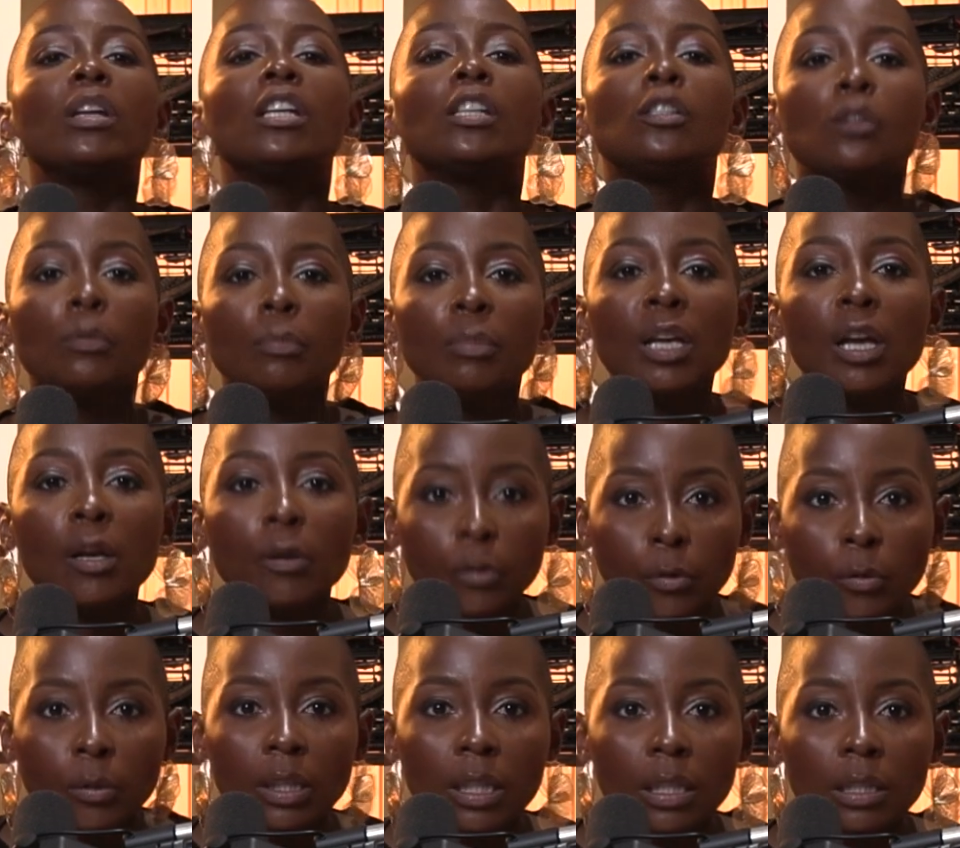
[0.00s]
We need to be a
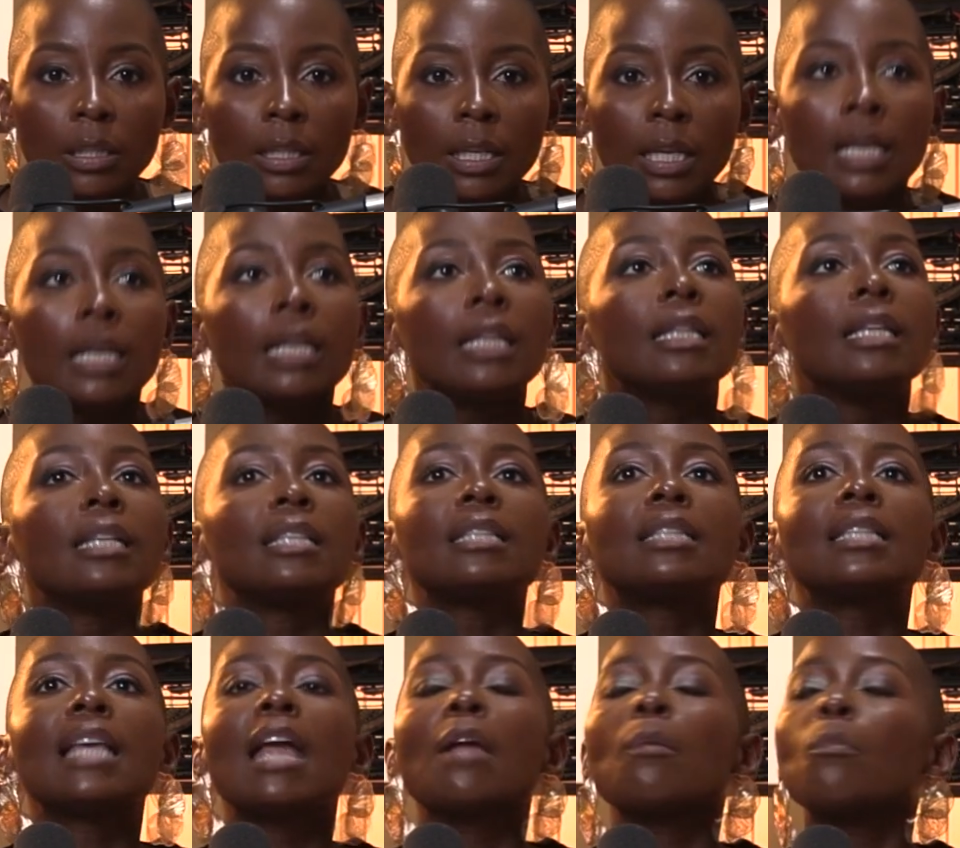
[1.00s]
unit. The
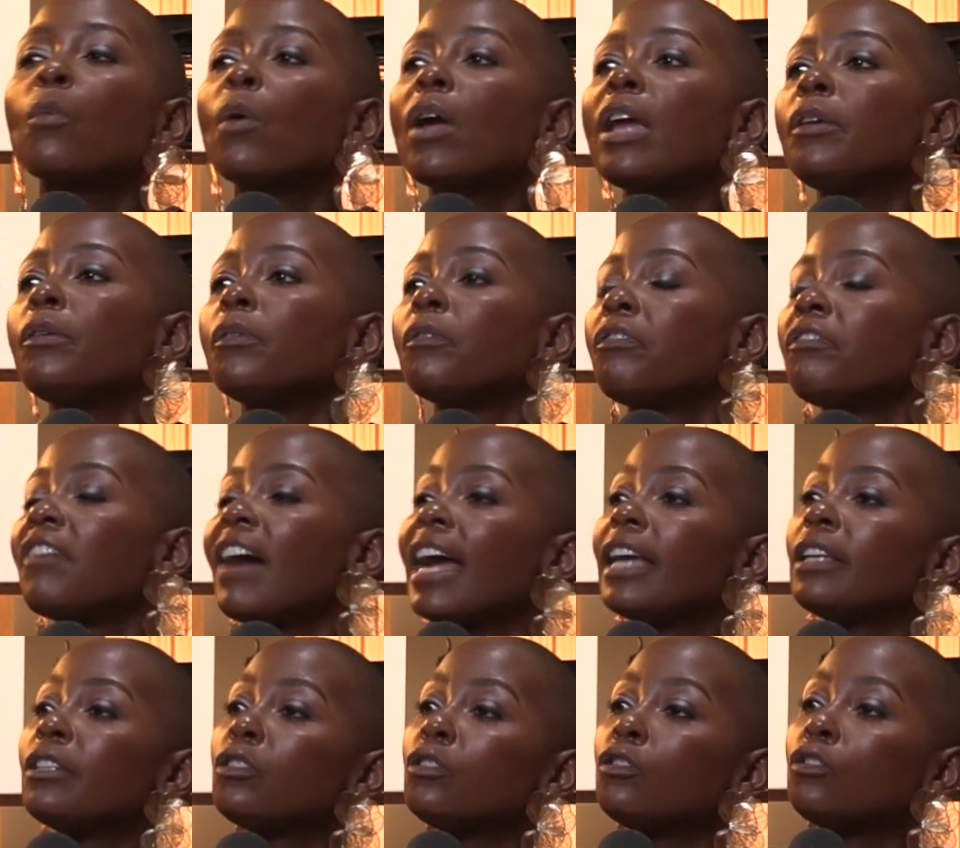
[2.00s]
same way you
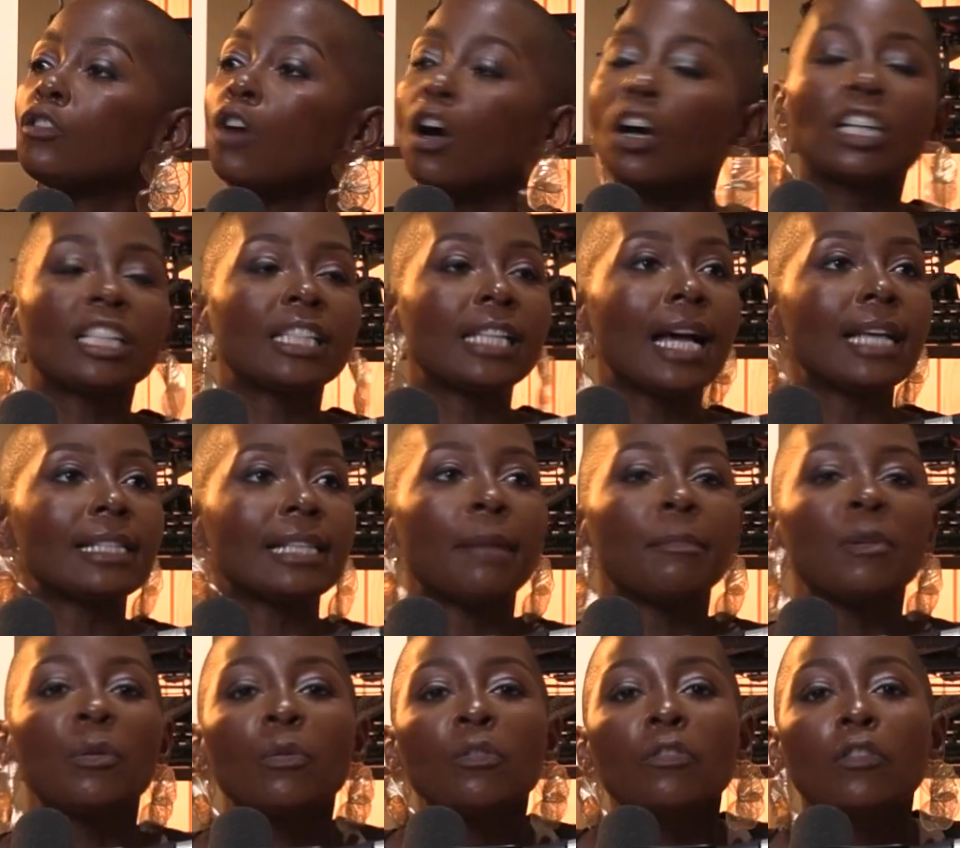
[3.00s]
find doctors.
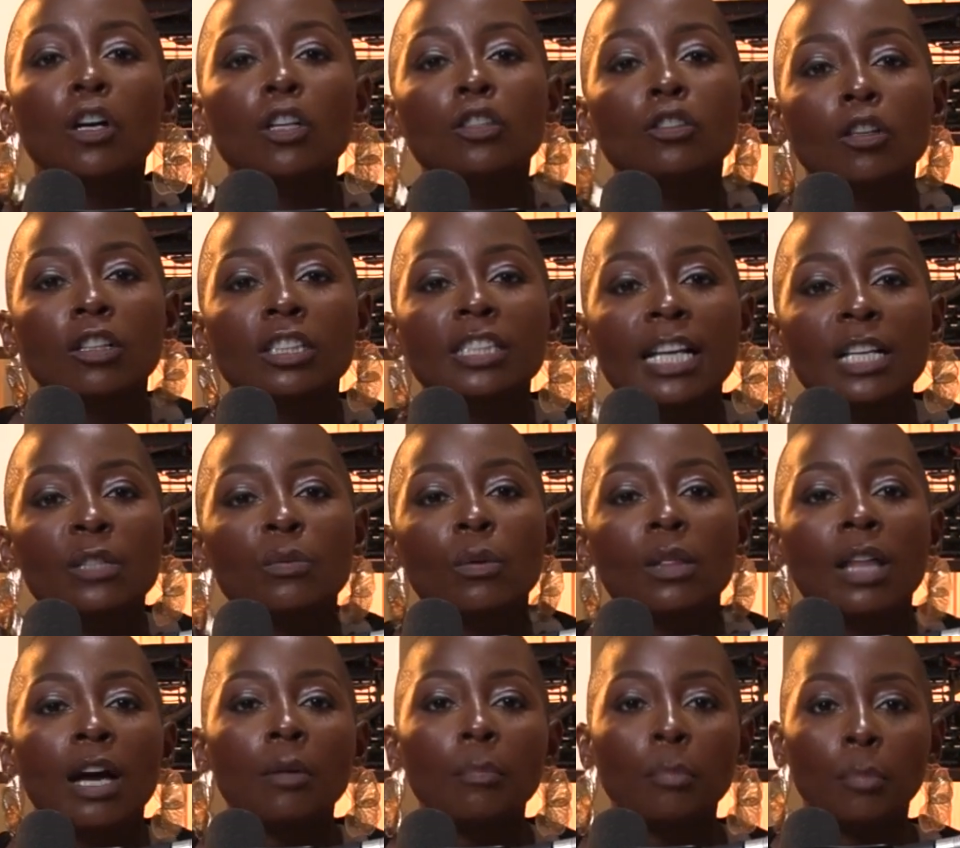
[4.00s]
I mean, we've got
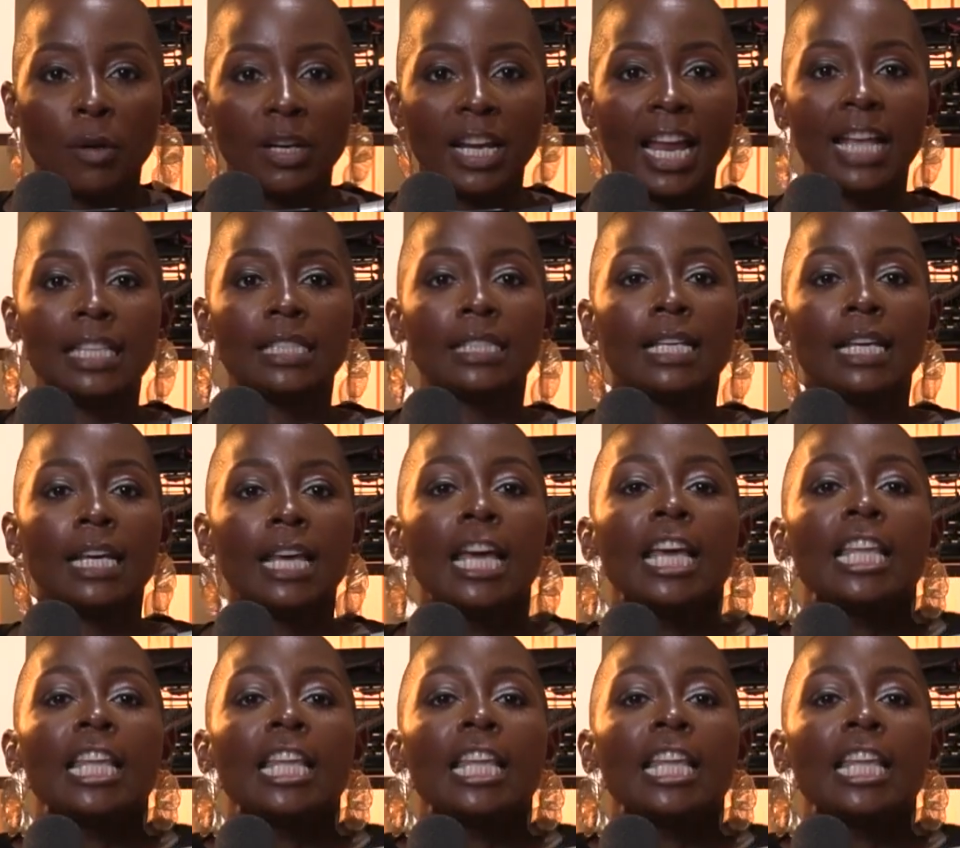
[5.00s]
Doctors Without Borders.